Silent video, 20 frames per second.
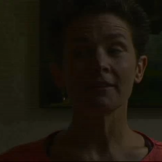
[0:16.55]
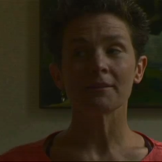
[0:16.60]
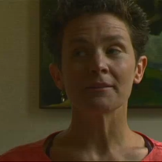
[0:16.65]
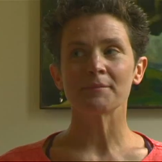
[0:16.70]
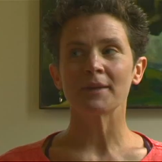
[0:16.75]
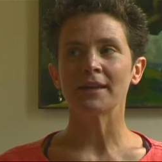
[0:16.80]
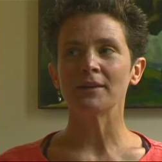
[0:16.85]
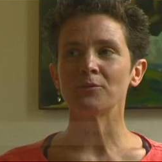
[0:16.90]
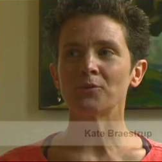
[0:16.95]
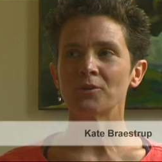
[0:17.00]
The
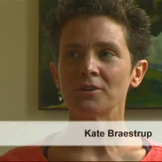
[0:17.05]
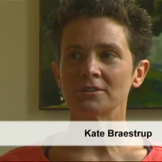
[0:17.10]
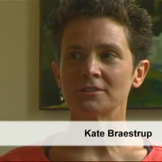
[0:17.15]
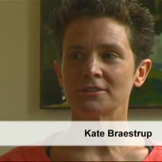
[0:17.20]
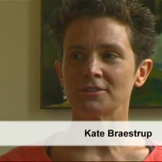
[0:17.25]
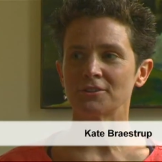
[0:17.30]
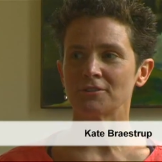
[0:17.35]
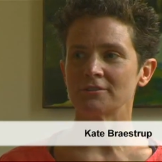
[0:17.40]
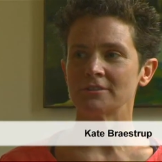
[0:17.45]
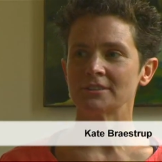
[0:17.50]
Maine Warden
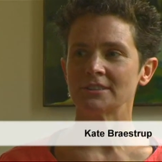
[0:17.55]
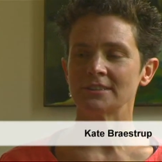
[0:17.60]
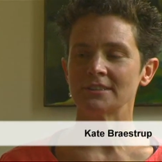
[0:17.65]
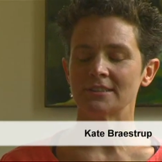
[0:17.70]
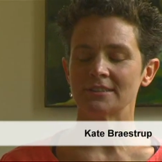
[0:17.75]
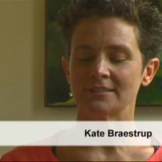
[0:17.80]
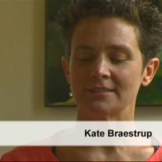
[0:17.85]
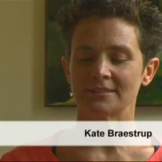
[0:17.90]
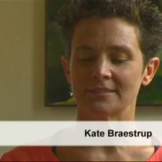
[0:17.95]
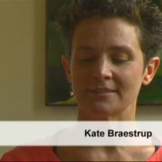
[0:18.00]
Service
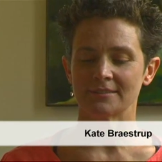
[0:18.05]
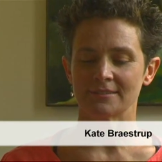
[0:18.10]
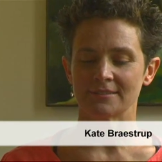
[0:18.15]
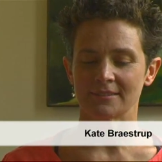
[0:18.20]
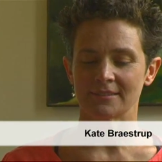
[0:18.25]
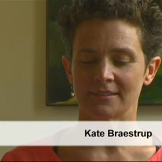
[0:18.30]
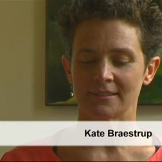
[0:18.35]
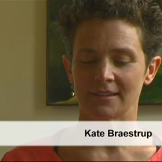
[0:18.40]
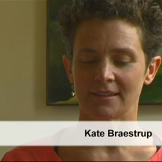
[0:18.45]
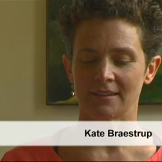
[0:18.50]
is
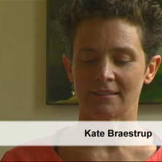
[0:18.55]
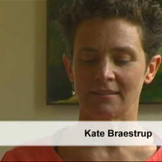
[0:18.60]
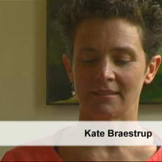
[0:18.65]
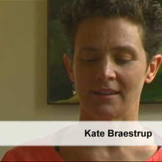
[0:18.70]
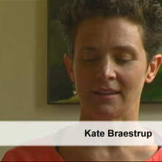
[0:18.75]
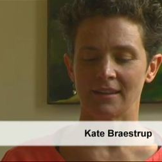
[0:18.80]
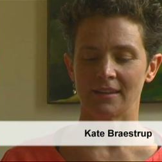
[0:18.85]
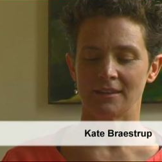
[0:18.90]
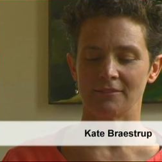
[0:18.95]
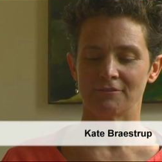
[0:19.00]

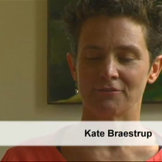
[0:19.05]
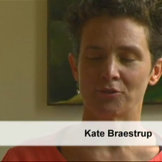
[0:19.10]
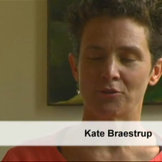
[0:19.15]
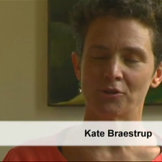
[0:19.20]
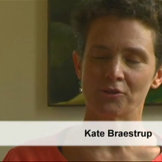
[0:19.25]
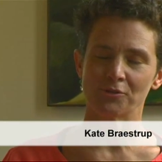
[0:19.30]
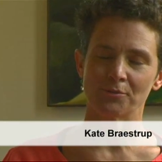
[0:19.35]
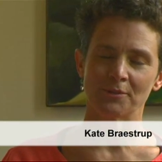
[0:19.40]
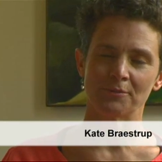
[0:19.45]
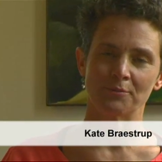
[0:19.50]
the
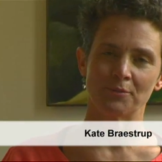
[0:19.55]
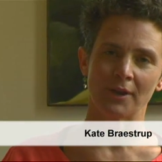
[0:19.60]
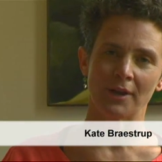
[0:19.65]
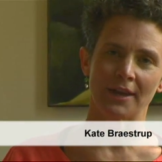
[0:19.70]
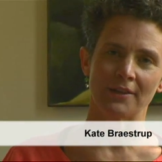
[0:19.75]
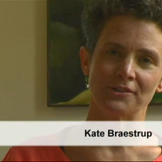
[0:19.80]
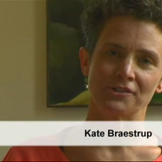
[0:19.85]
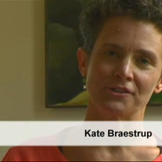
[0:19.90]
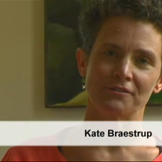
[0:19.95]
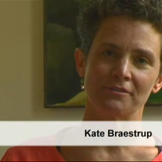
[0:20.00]
enforcement
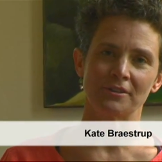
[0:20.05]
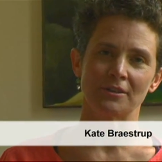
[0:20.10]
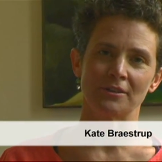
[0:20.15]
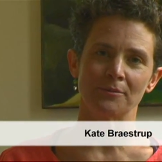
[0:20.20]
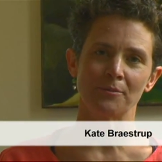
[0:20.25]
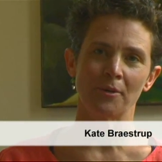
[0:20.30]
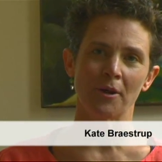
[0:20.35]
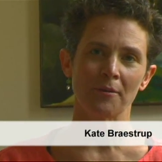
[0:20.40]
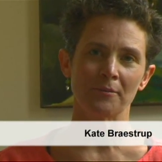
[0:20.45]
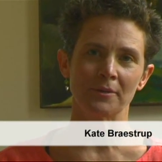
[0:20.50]
branch of the
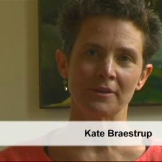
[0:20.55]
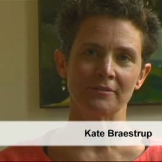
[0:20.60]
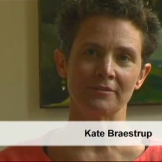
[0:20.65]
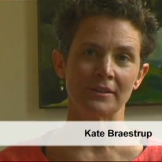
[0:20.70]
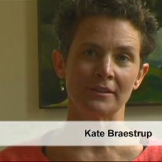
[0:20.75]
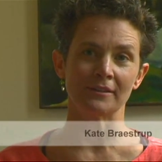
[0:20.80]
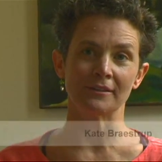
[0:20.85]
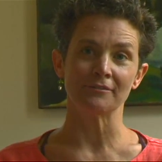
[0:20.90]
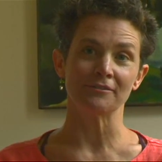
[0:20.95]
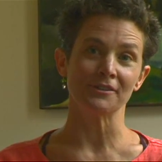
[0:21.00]
Department of
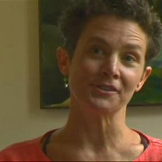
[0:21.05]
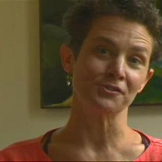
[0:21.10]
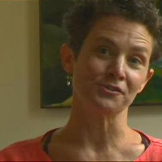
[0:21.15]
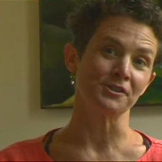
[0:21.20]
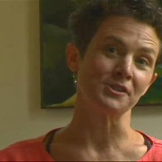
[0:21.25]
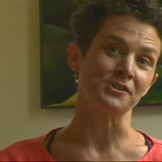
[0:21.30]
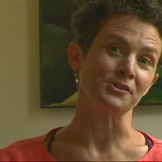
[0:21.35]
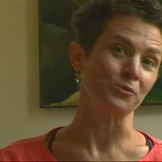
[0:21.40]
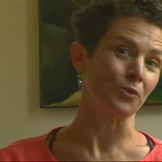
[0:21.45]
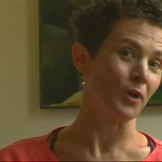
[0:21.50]
Inland
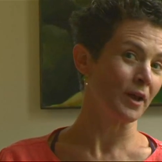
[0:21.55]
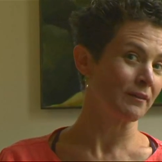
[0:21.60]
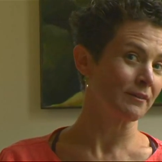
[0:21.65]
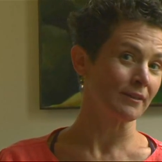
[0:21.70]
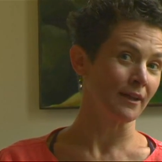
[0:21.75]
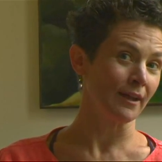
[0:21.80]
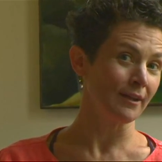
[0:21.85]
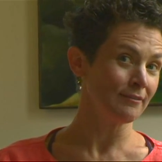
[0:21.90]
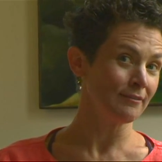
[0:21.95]
Fisheries and Wildlife.